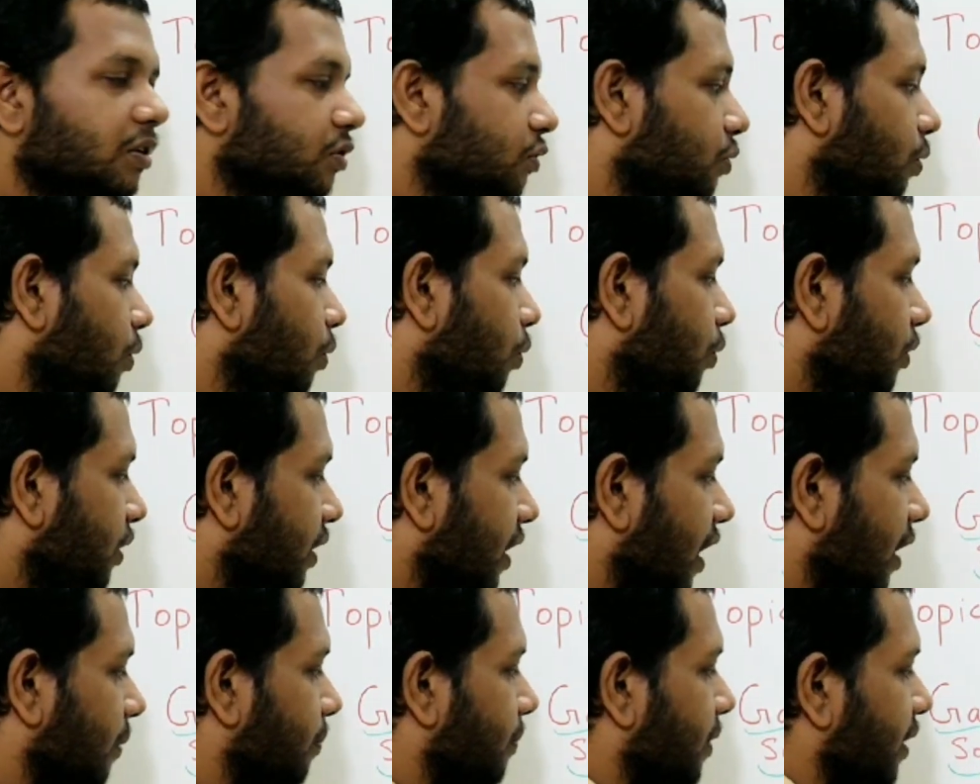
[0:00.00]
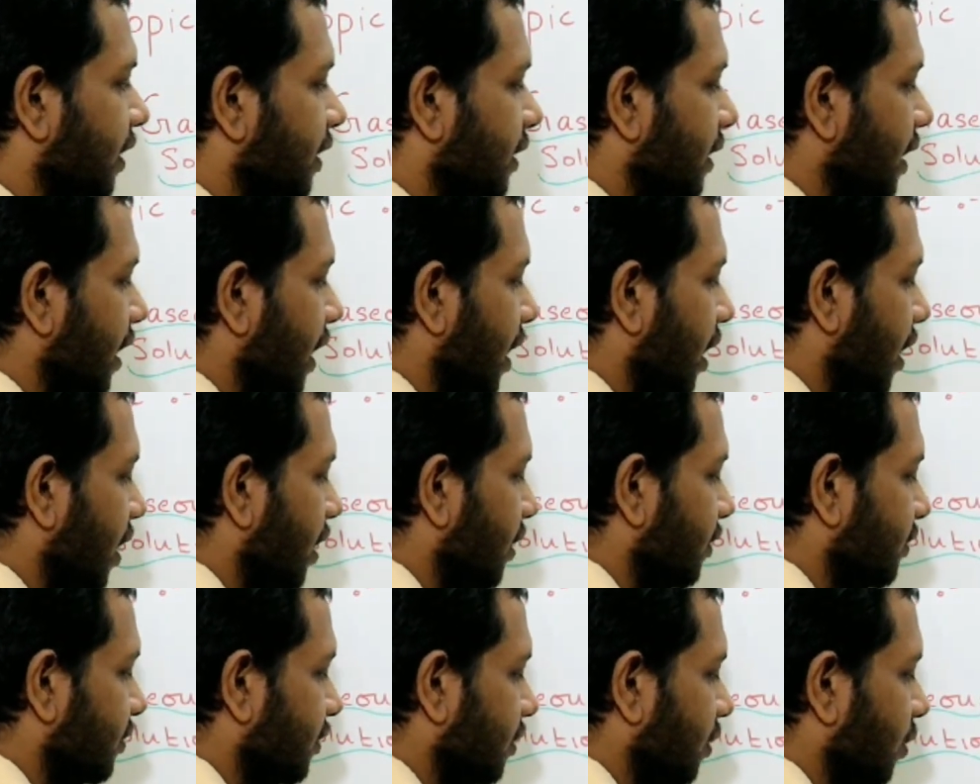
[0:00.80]
Solute can be
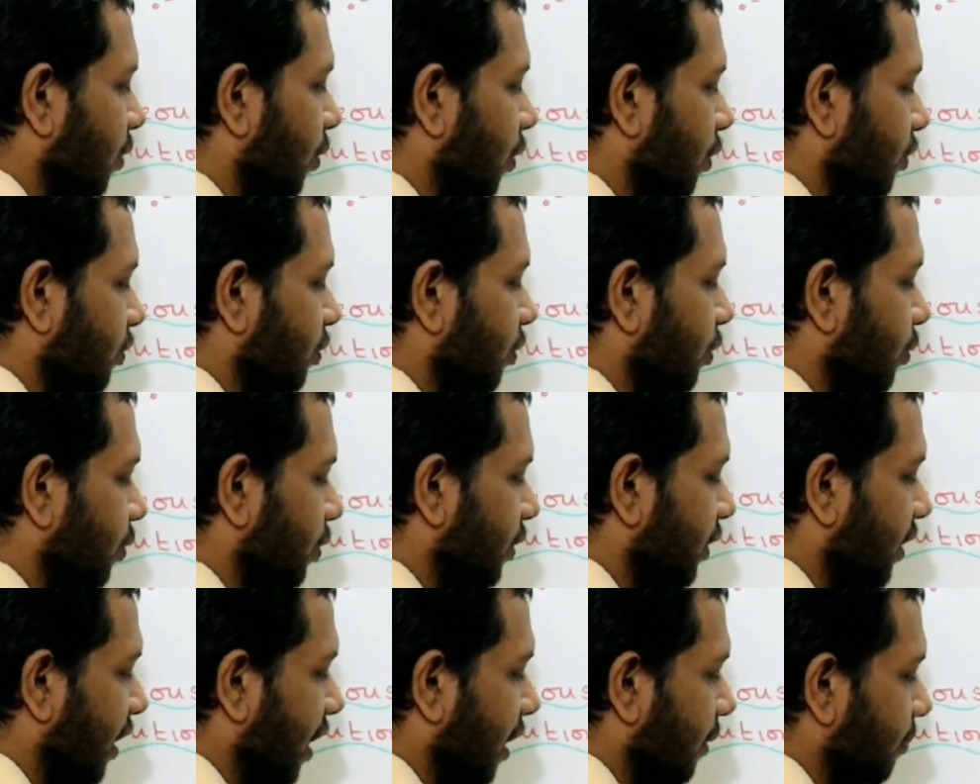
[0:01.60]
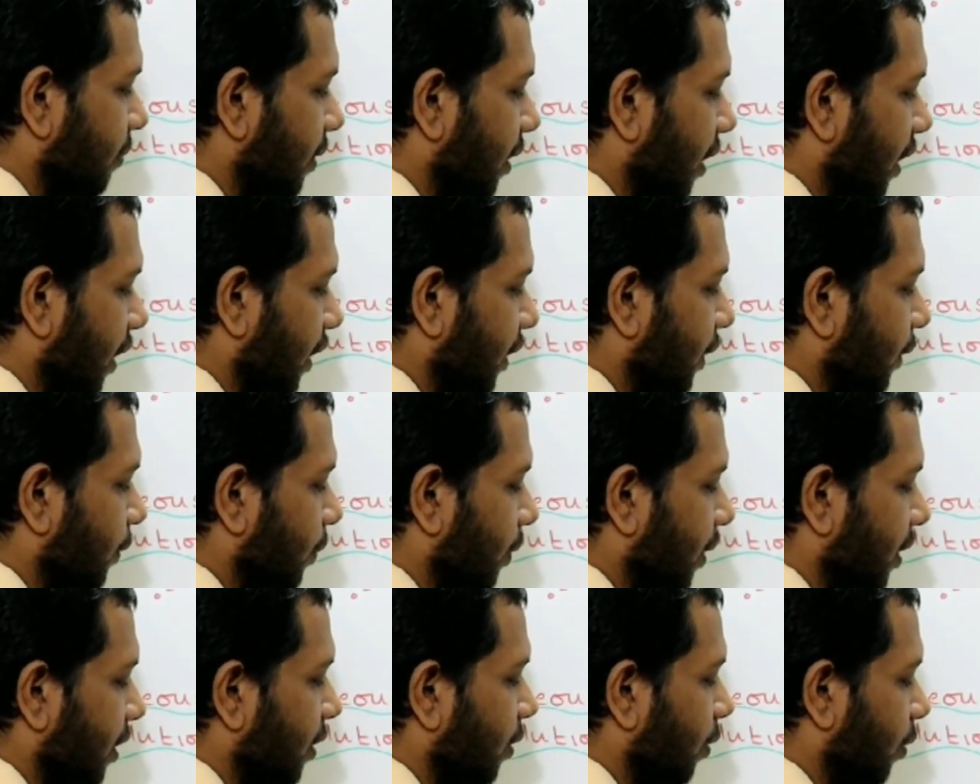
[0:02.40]
gas, or solute can be
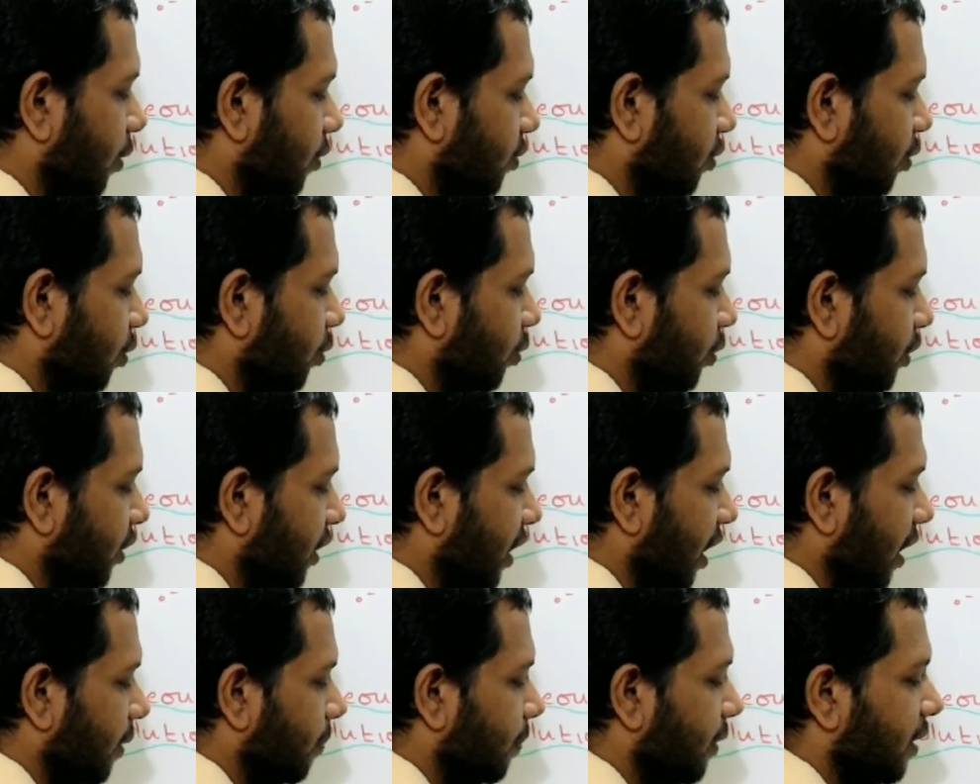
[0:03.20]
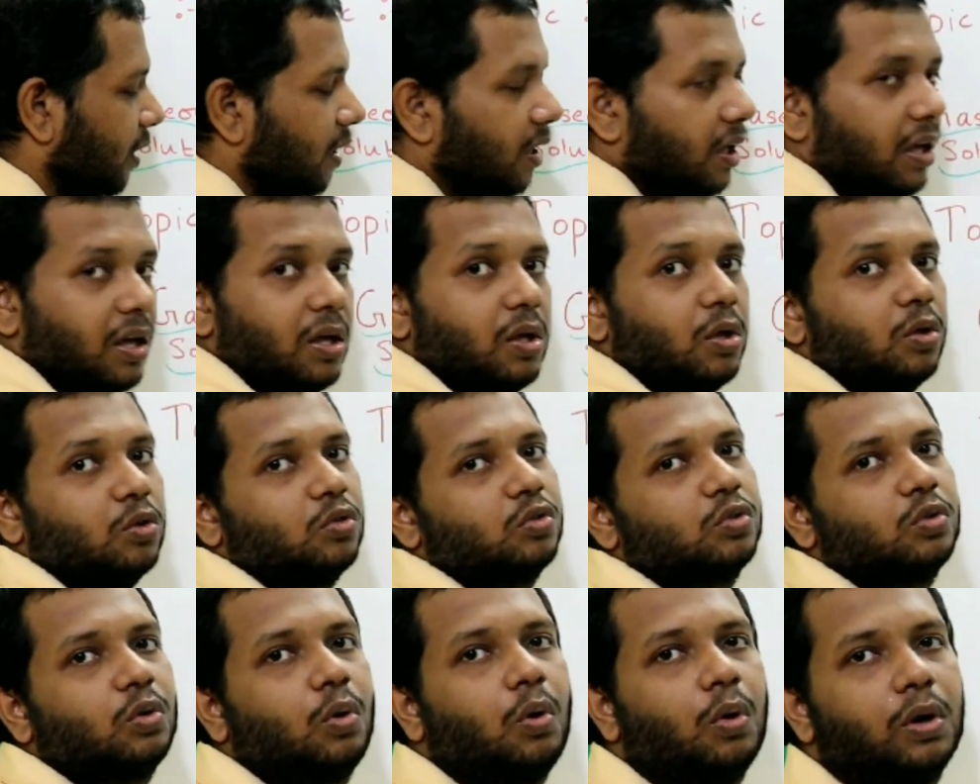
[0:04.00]
liquid, or solute can be
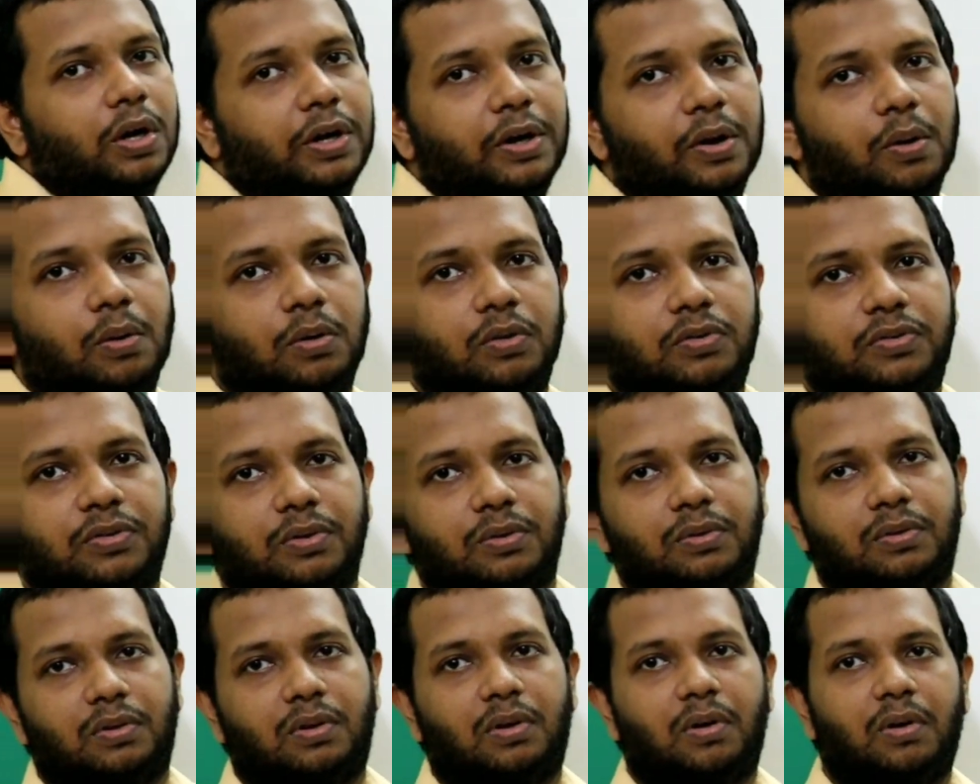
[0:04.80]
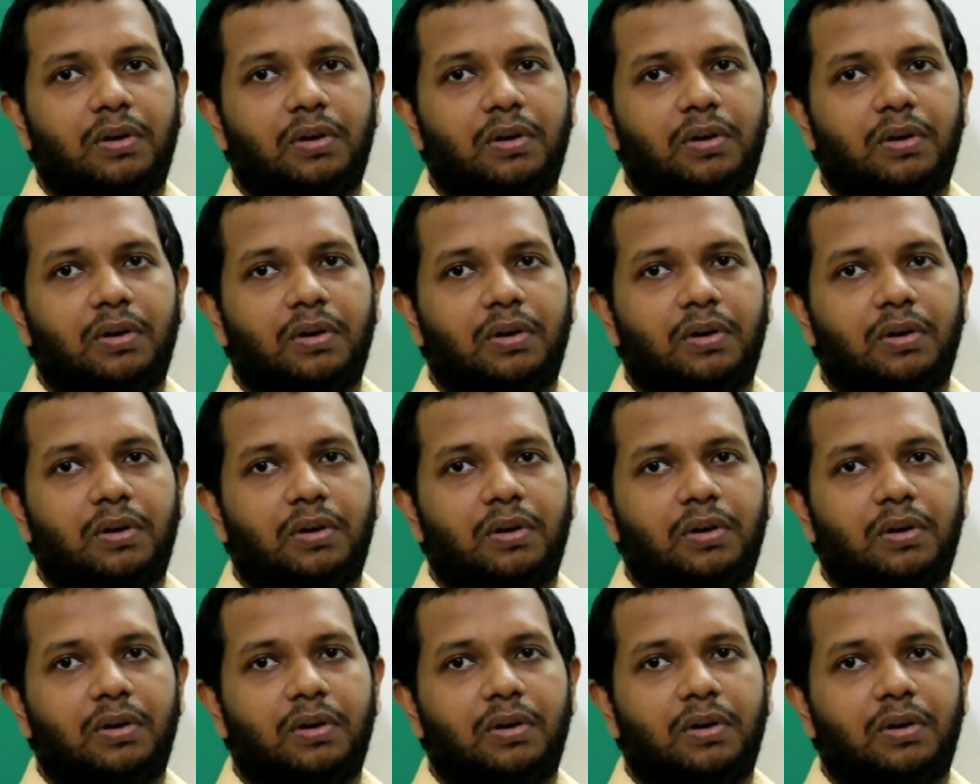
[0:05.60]
solid also.